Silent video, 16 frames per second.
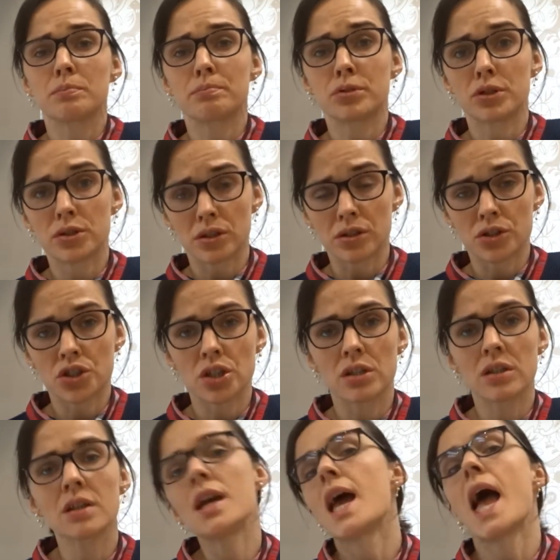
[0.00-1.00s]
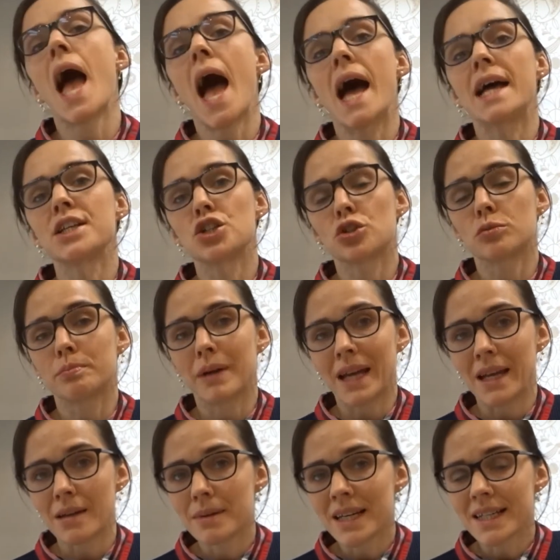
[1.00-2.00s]
production and your
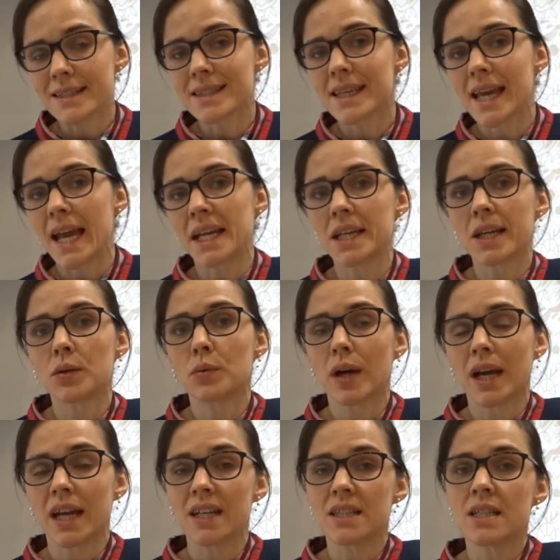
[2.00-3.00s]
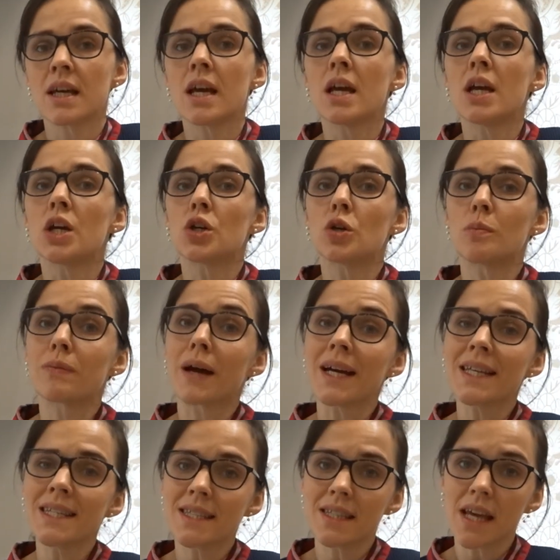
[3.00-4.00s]
baby is gaining weight, your
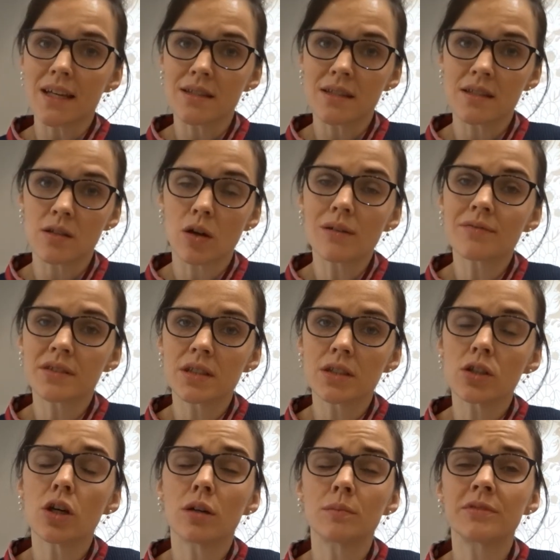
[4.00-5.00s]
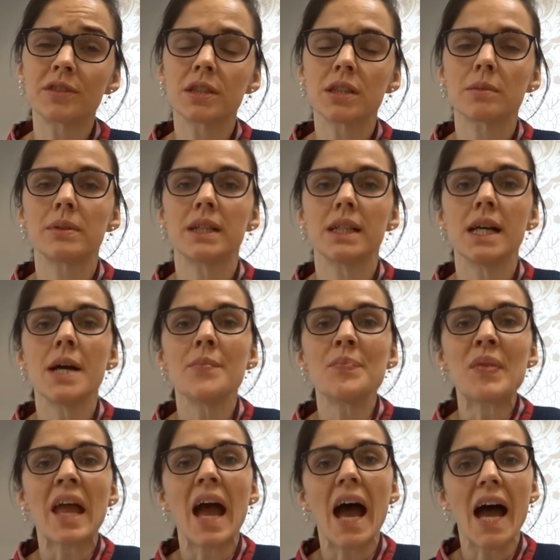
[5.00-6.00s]
breasts are soft and comfortable,
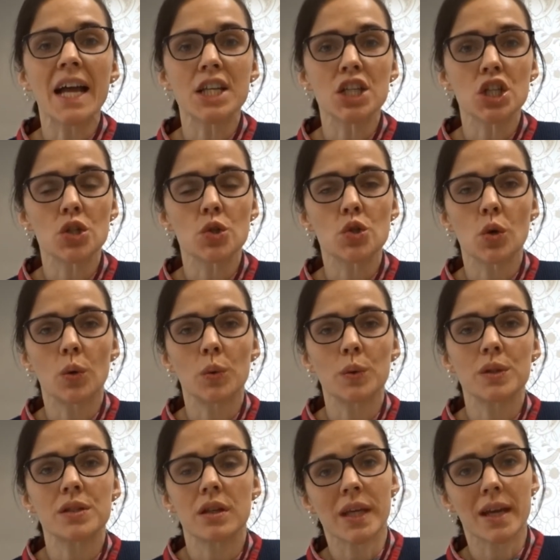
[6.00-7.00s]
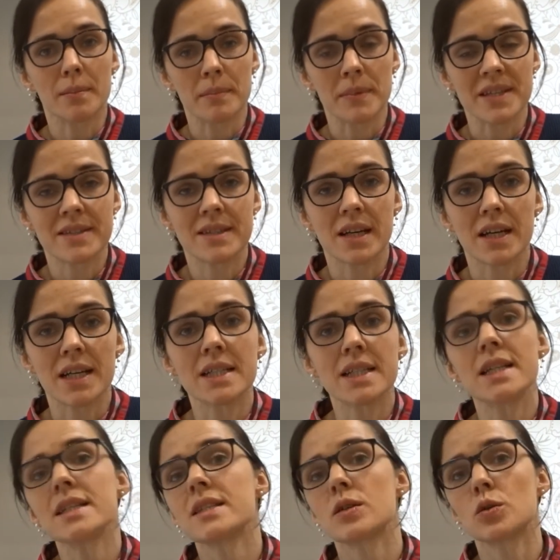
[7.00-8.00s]
and you don't get
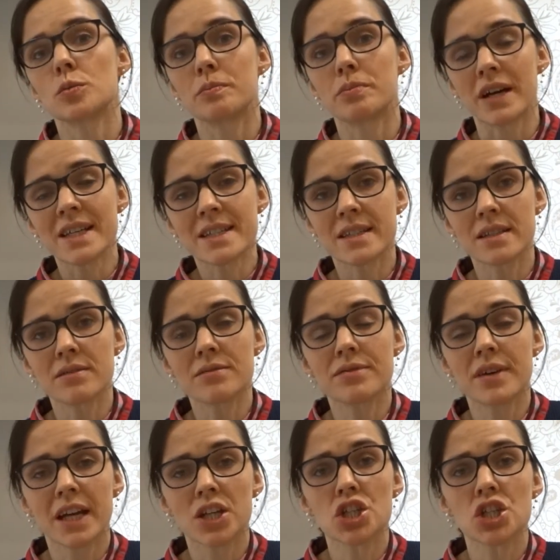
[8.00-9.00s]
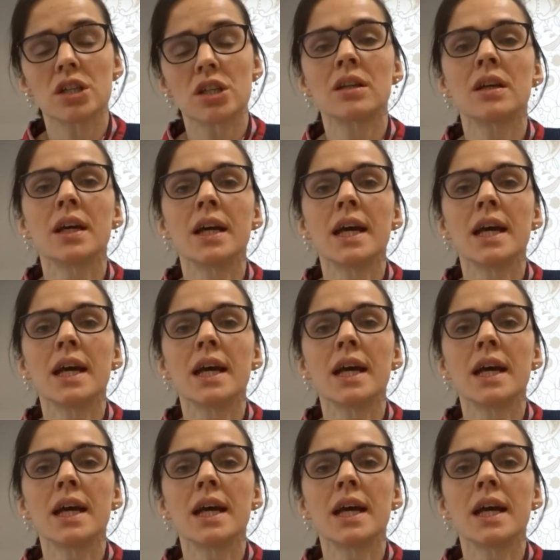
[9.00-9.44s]
mastitis or breast infection,